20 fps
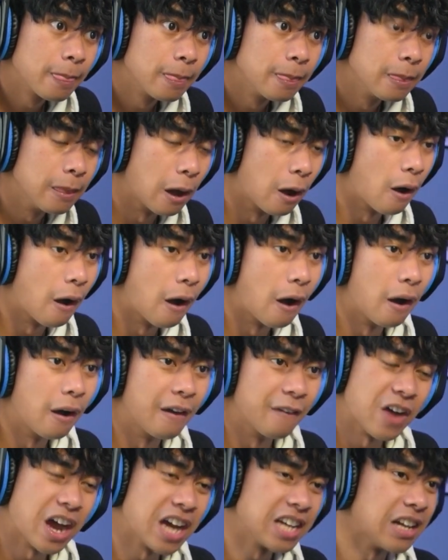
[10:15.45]
No,
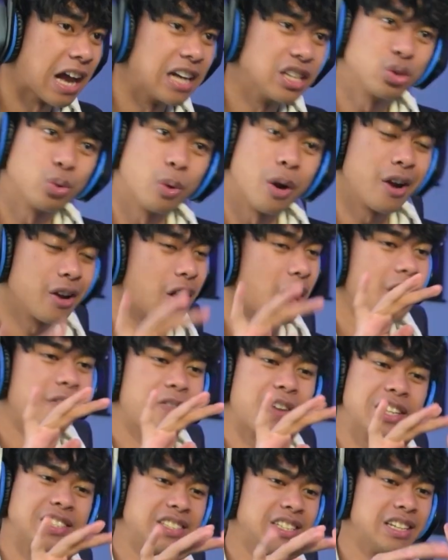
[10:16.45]
if I swear to God, if
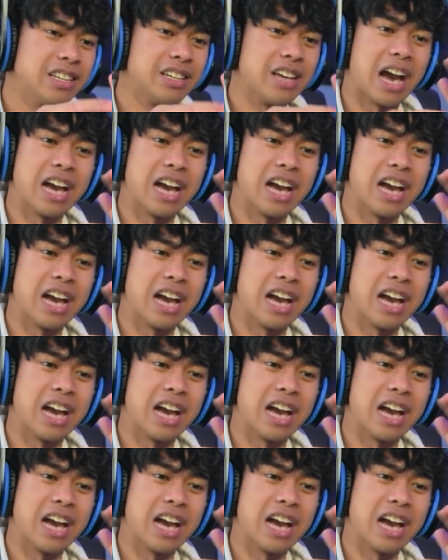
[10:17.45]
I see...